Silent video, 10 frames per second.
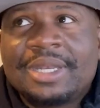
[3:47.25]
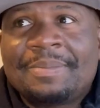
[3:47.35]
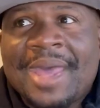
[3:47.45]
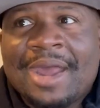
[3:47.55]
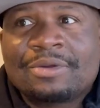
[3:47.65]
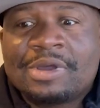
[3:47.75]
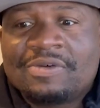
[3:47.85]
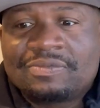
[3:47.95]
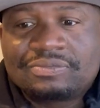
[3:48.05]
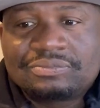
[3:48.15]
in a matter
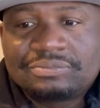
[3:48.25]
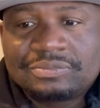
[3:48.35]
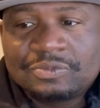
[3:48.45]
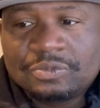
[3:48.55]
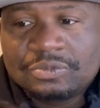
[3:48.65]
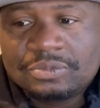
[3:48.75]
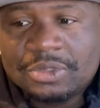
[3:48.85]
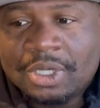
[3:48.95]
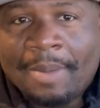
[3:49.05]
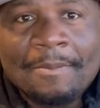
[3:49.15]
of
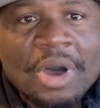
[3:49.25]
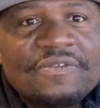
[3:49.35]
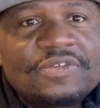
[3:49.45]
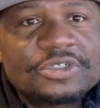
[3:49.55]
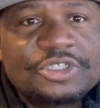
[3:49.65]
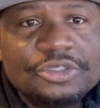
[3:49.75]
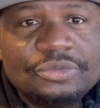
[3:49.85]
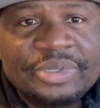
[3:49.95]
a month or two.